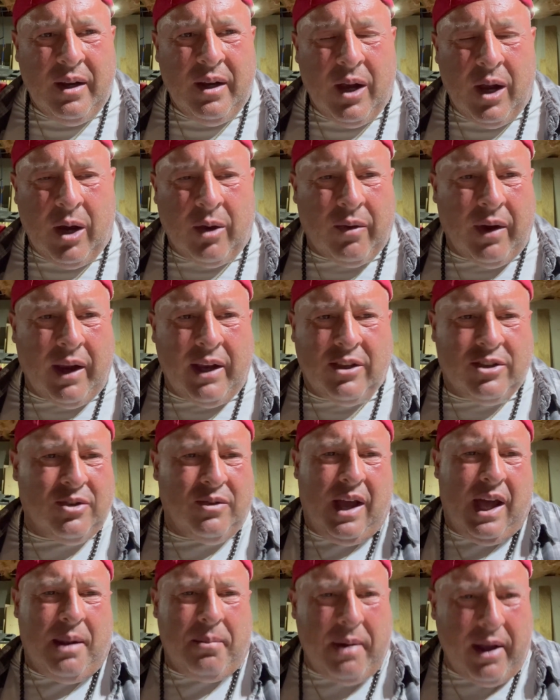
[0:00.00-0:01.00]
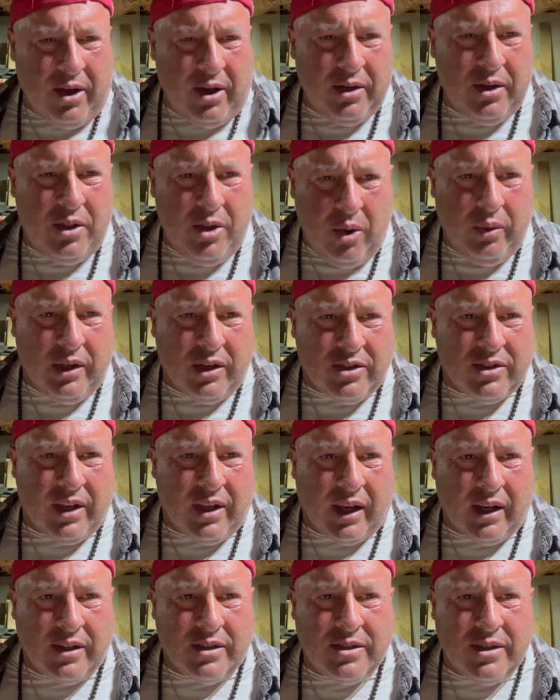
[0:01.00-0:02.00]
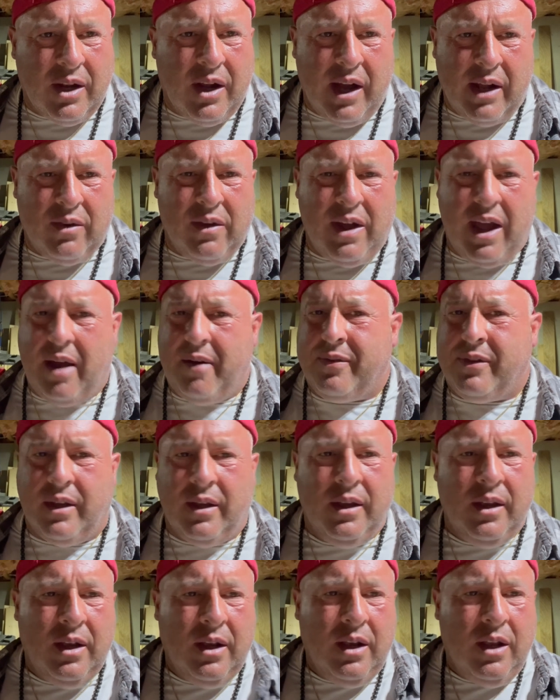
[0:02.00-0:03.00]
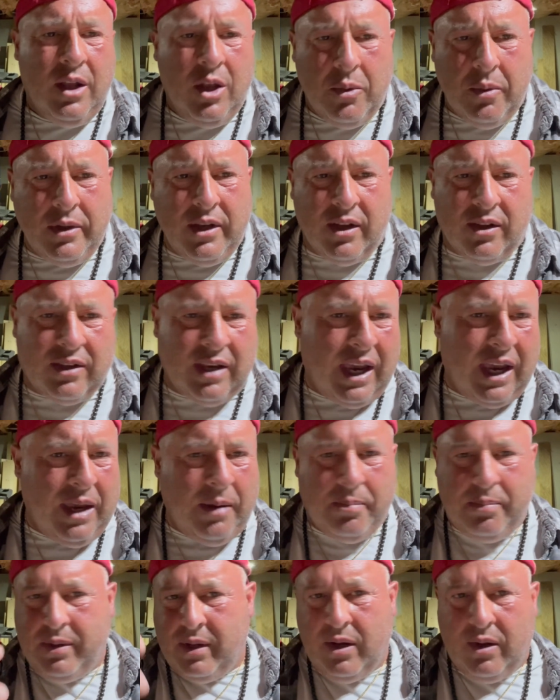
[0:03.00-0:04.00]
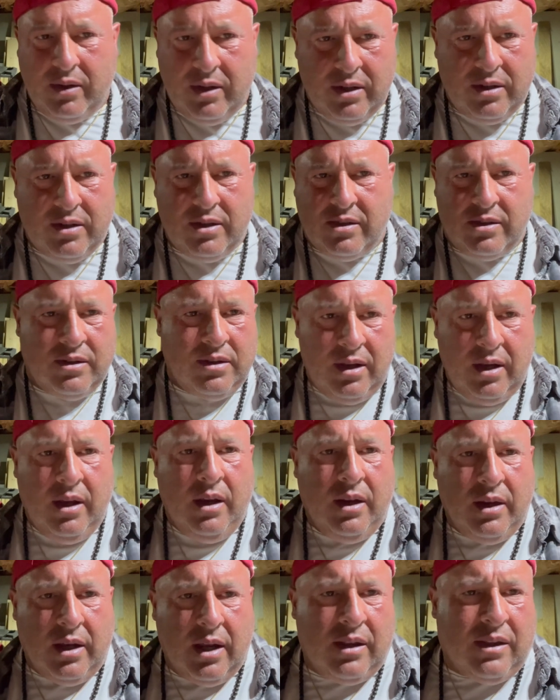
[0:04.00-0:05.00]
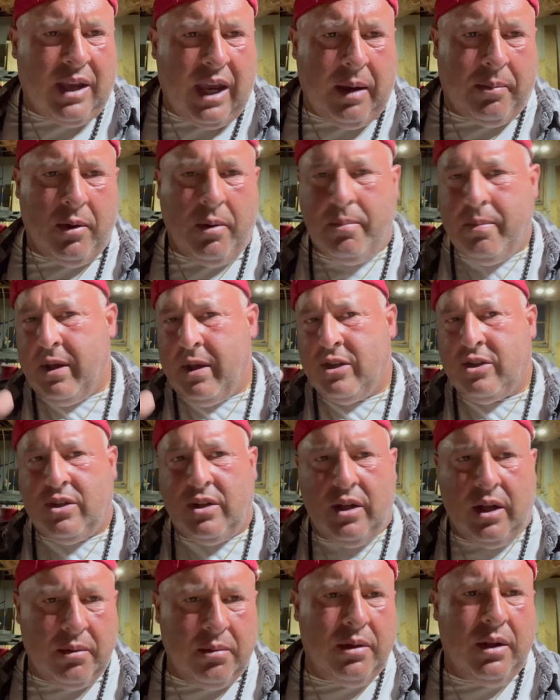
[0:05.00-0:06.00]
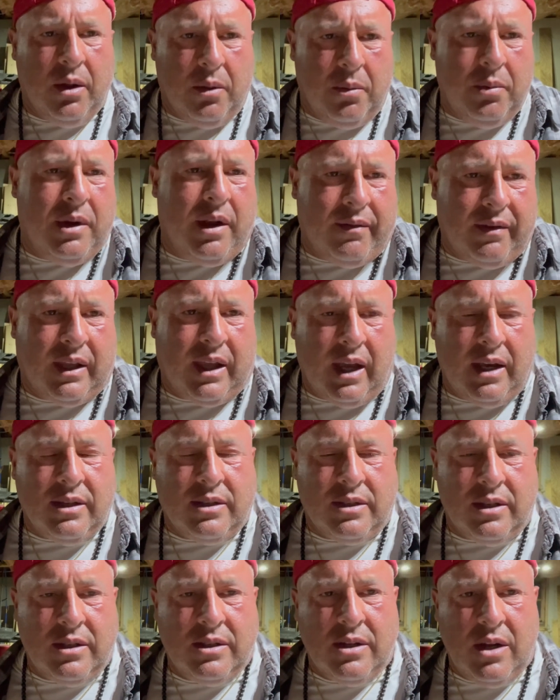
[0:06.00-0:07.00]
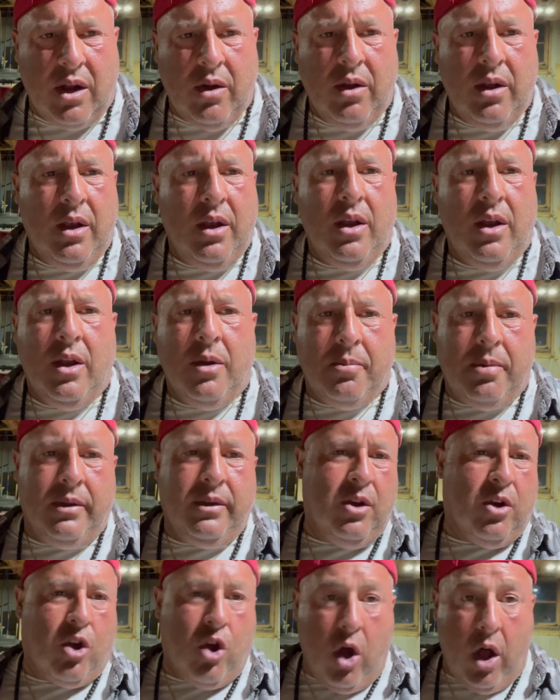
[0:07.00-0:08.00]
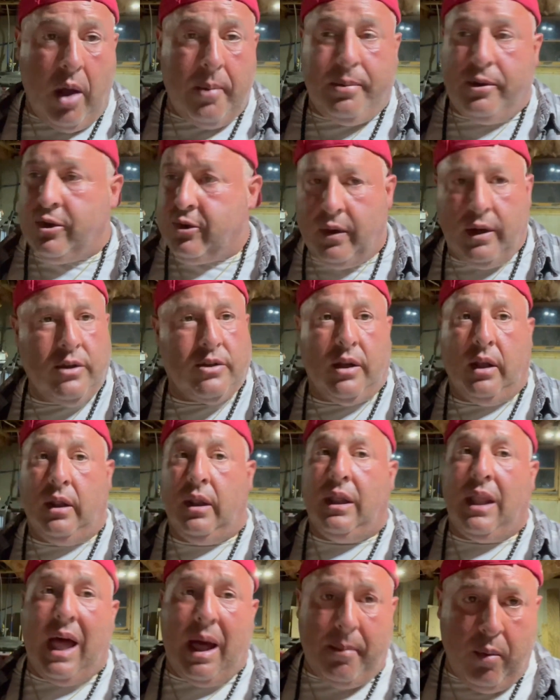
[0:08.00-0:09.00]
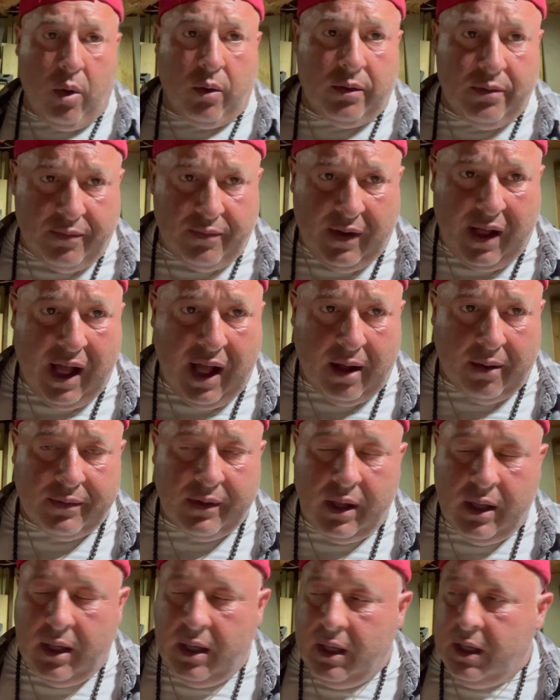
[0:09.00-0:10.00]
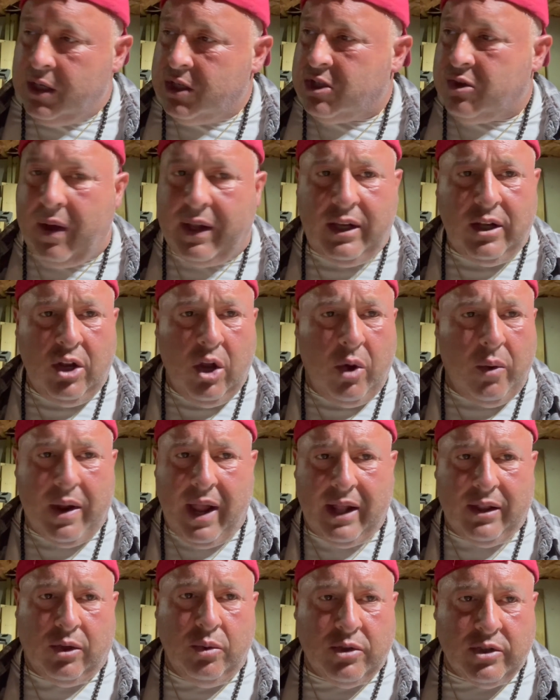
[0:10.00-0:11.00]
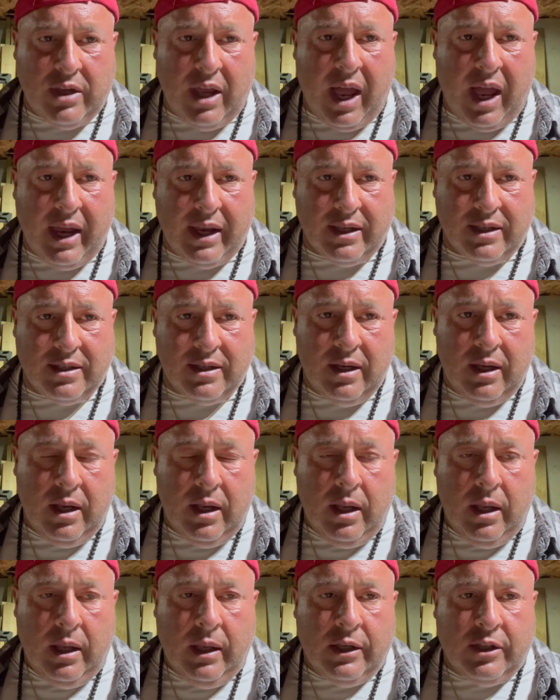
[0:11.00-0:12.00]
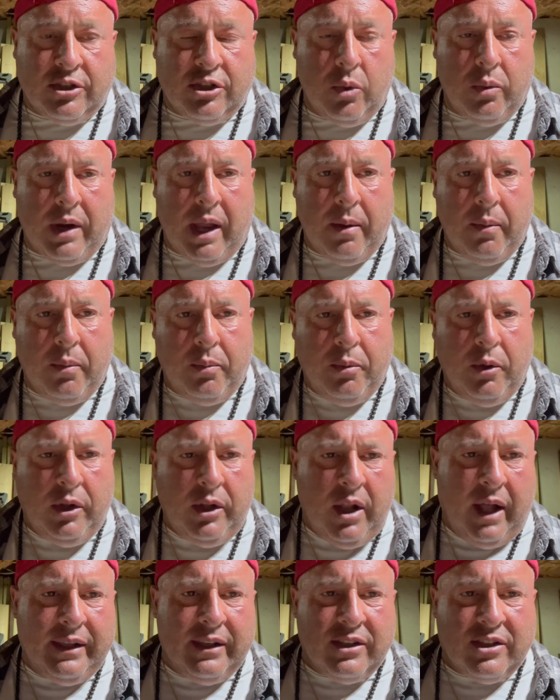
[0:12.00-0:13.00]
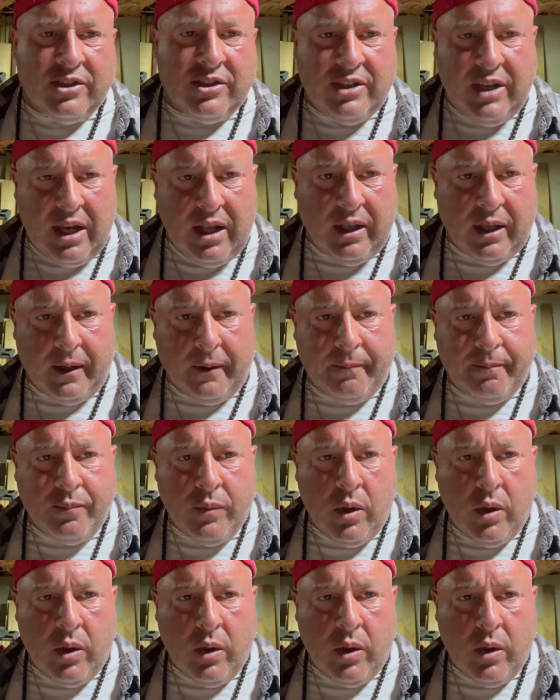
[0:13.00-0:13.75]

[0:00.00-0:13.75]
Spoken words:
All right, so how am I going to know these things? You know, I don't have to. When you tape, you know, you tape. You don't measure nothing, you know, whatever the case is, you know. But you know, carpentry is a lot more involved. So I didn't know it had two sides. So when I went on the ceiling,